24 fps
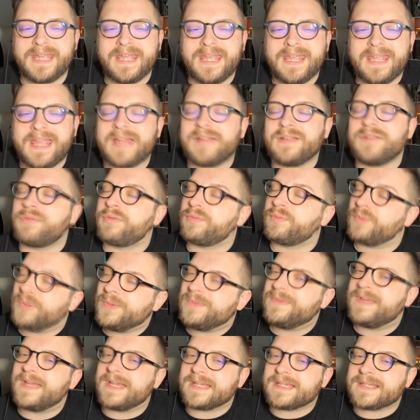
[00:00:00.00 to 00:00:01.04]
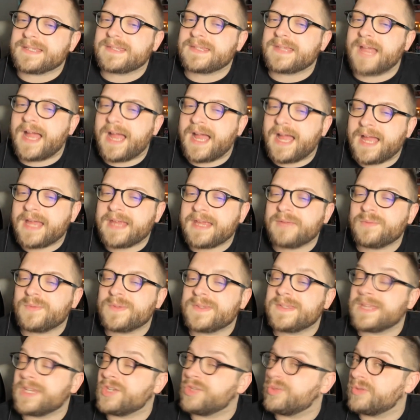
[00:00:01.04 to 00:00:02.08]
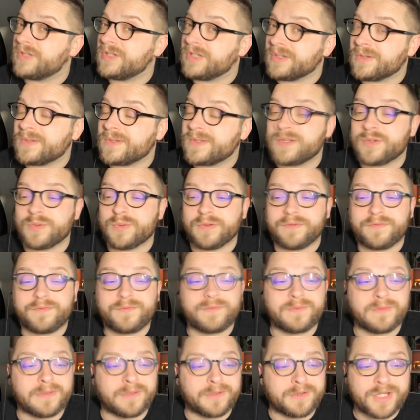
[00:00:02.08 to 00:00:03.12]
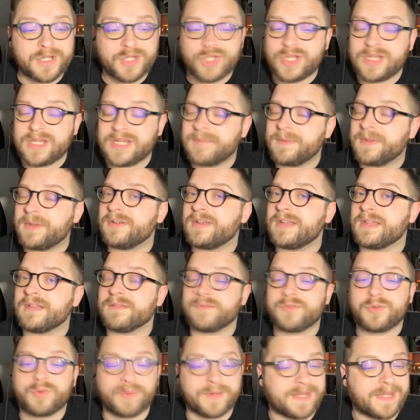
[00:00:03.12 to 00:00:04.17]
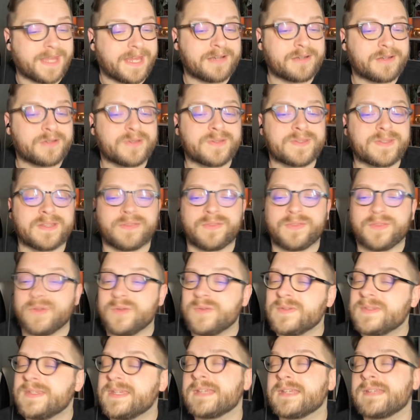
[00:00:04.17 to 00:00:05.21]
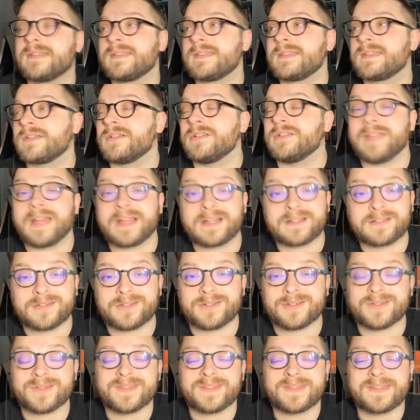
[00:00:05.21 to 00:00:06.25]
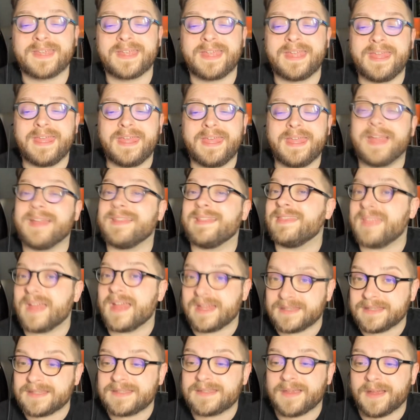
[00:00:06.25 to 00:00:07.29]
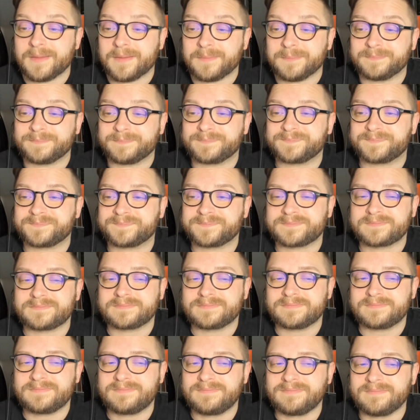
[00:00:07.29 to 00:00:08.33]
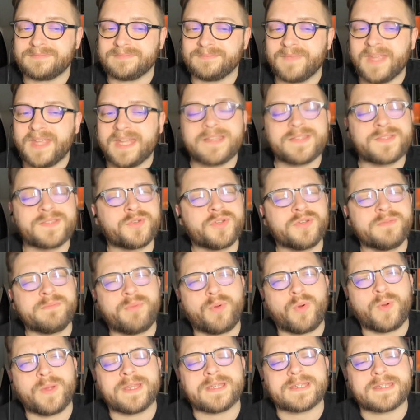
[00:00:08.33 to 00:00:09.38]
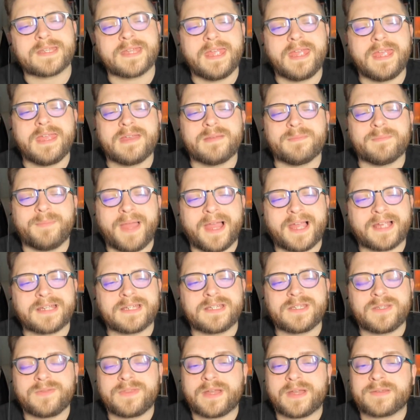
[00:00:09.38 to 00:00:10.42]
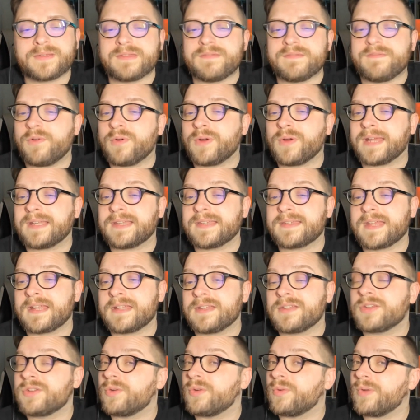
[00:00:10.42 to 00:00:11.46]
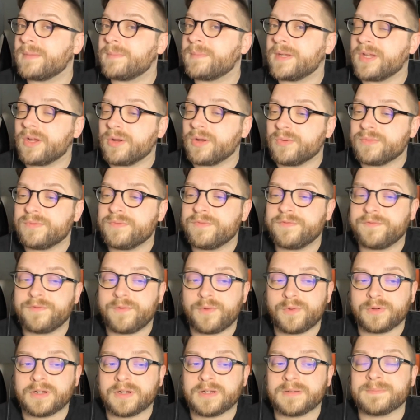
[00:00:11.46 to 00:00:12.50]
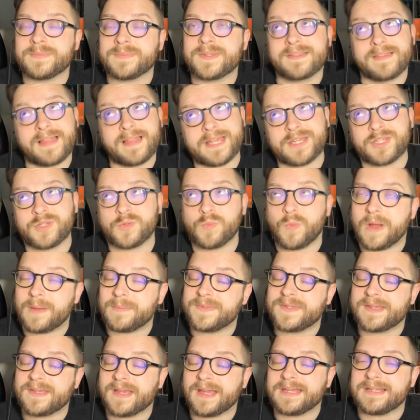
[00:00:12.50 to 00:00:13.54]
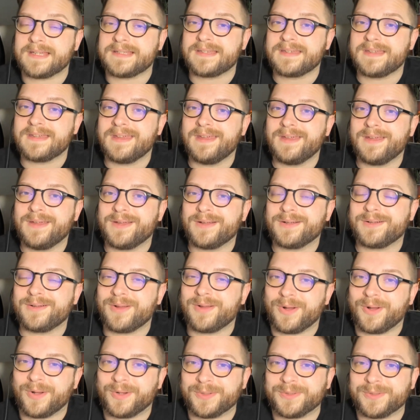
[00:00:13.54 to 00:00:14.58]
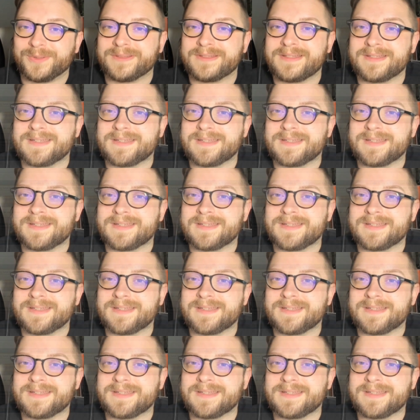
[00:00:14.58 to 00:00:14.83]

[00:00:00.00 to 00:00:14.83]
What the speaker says: And through this, I was introduced to a flourishing community of creators, enthusiasts, collectors, and then some. At a certain point, back in 2004, I decided to create my own forum / website called